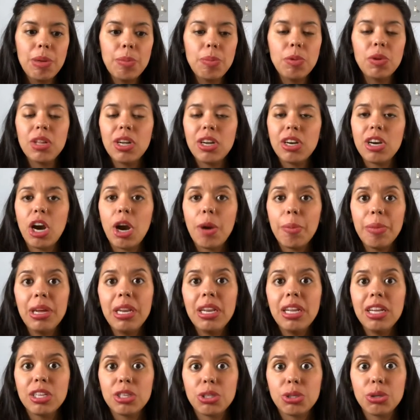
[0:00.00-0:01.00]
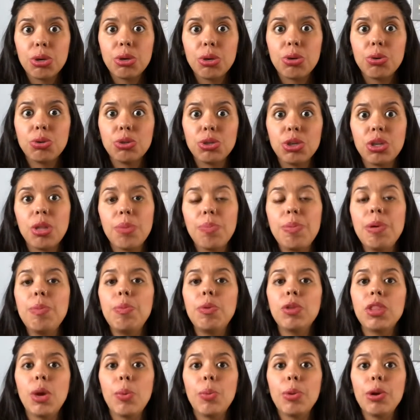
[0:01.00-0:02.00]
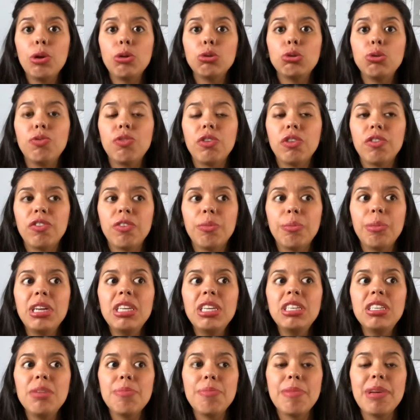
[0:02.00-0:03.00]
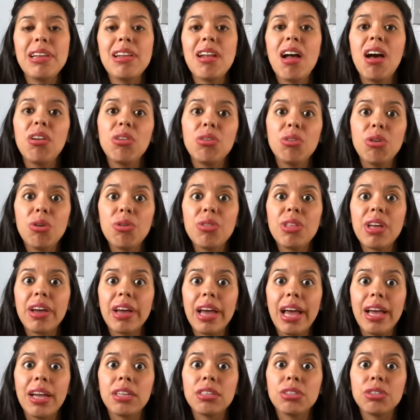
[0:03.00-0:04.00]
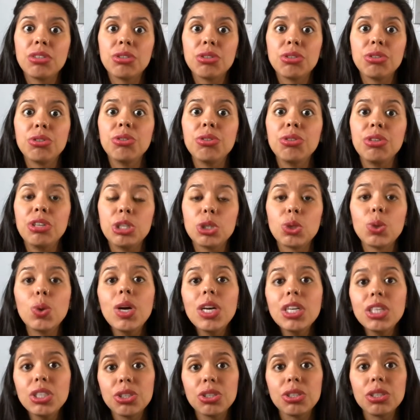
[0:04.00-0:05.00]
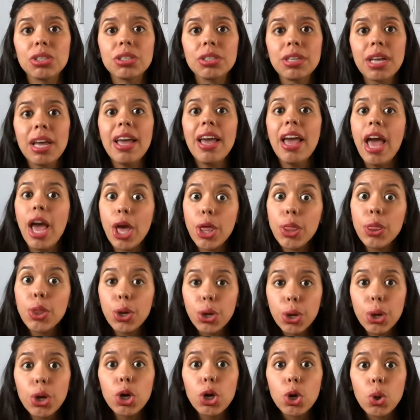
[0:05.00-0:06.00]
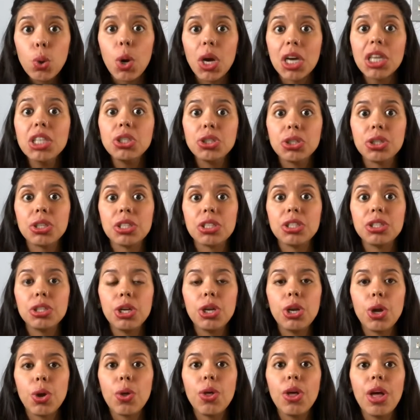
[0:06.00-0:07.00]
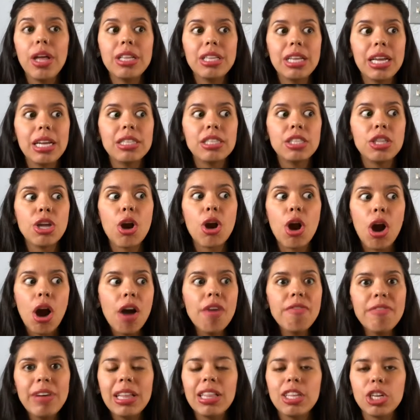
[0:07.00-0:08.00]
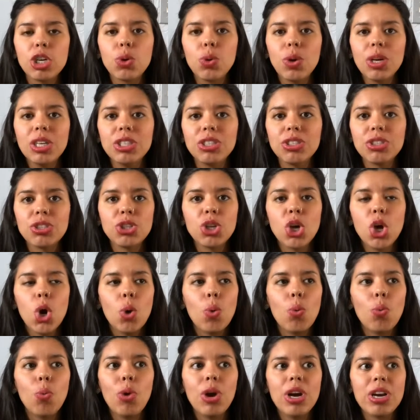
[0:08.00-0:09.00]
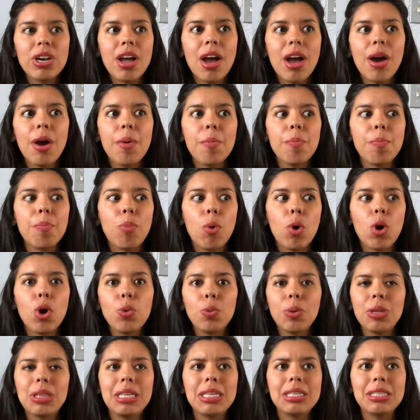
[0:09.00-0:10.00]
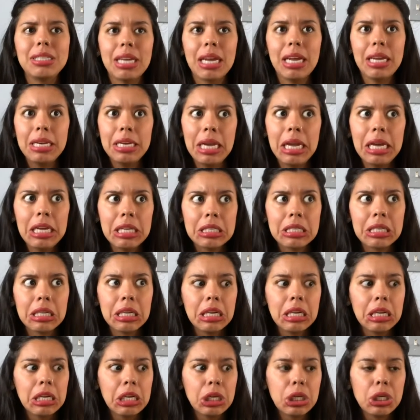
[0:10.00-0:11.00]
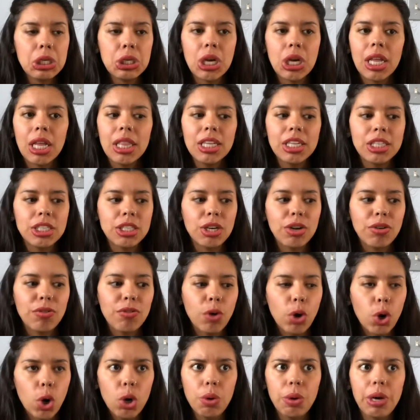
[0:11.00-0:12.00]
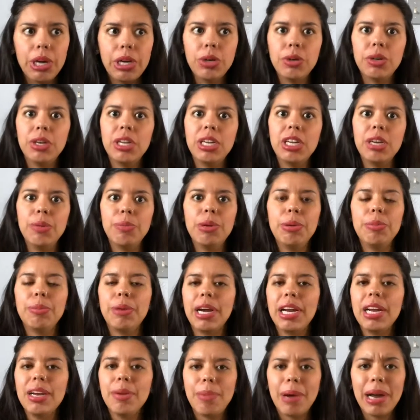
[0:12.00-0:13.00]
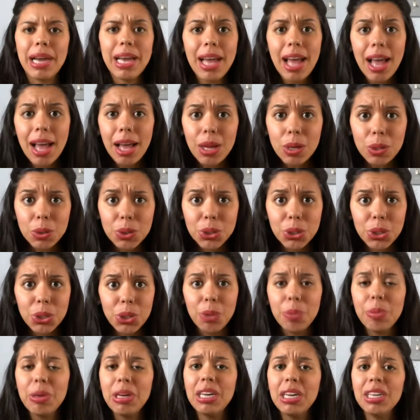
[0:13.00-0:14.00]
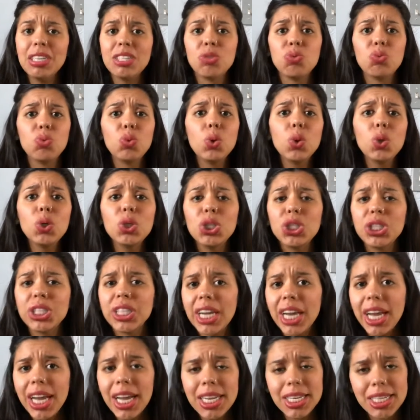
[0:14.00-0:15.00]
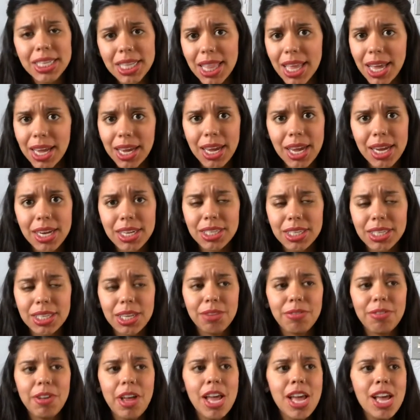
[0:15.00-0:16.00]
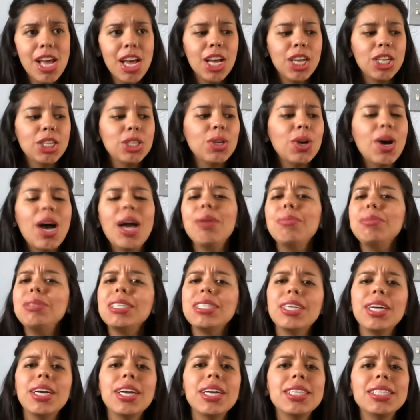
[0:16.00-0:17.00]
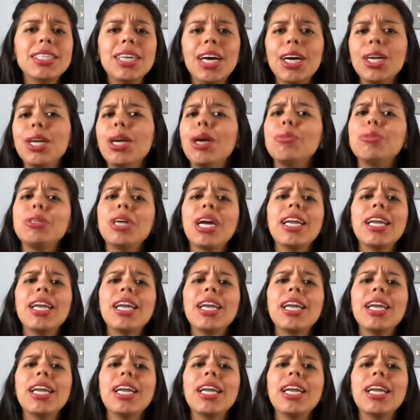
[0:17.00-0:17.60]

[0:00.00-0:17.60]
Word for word: the people in our immediate circles or the people that we go to for information may not know the answers to these questions. And they're good questions, you know, it, it, they're all valid questions. We're not born with this innate knowledge of, oh, I don't need to be married to buy a house, you know, because rules change and that kind of stuff. So I'm just here to tell